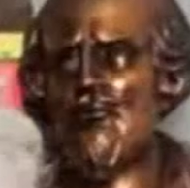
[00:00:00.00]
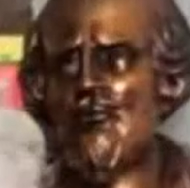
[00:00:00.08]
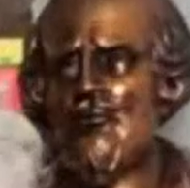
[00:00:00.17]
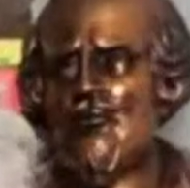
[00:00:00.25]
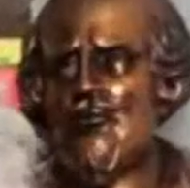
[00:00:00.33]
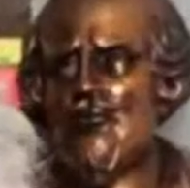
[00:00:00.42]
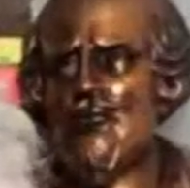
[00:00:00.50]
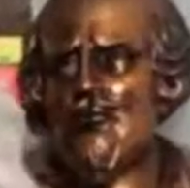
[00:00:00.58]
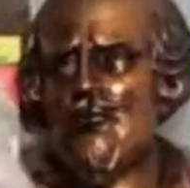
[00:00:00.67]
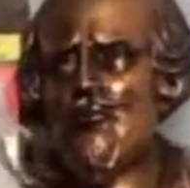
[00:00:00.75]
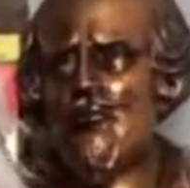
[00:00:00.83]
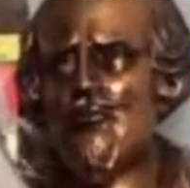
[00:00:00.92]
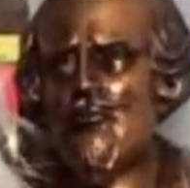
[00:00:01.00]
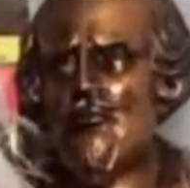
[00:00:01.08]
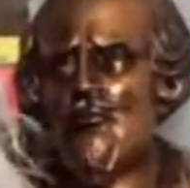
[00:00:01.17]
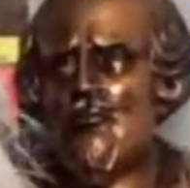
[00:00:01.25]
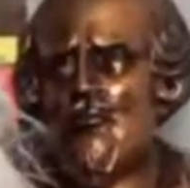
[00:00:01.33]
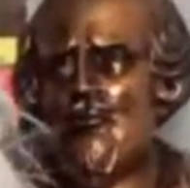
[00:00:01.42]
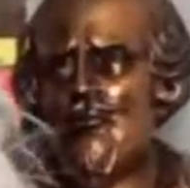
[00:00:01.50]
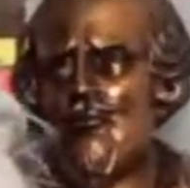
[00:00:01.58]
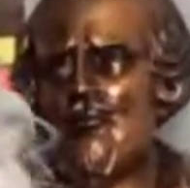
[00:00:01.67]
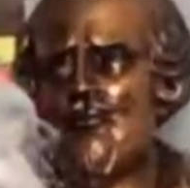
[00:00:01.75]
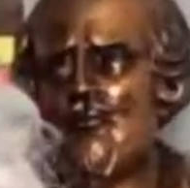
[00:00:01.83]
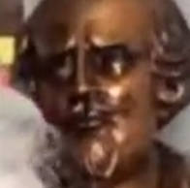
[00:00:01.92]

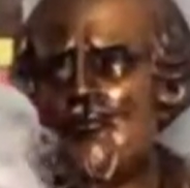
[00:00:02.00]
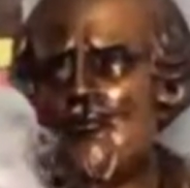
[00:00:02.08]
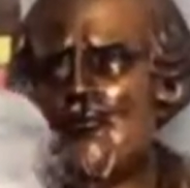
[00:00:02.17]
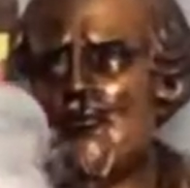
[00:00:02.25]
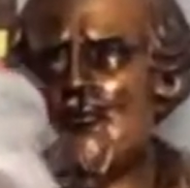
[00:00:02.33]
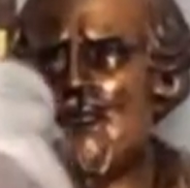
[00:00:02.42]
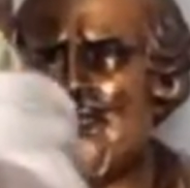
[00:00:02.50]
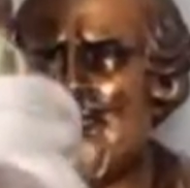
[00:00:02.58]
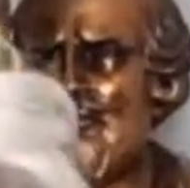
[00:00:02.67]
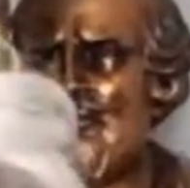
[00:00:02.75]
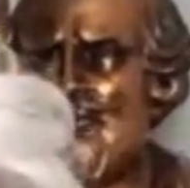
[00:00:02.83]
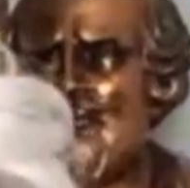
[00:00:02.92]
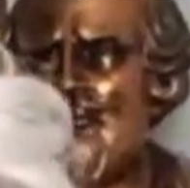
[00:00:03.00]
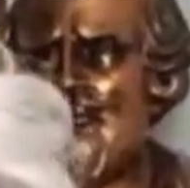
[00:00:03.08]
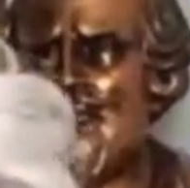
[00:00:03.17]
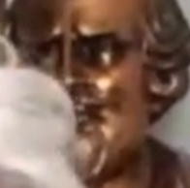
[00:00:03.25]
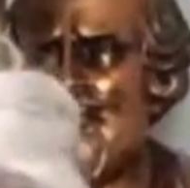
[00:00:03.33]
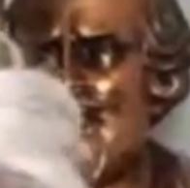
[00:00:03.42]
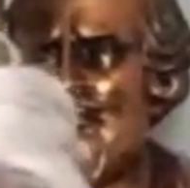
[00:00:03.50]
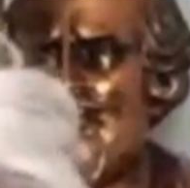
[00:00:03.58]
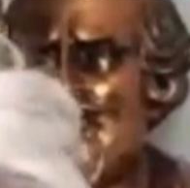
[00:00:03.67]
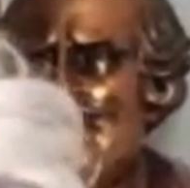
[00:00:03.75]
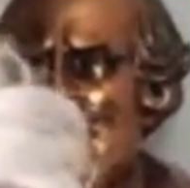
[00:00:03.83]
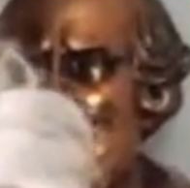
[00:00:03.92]
No words are spoken by the person on screen.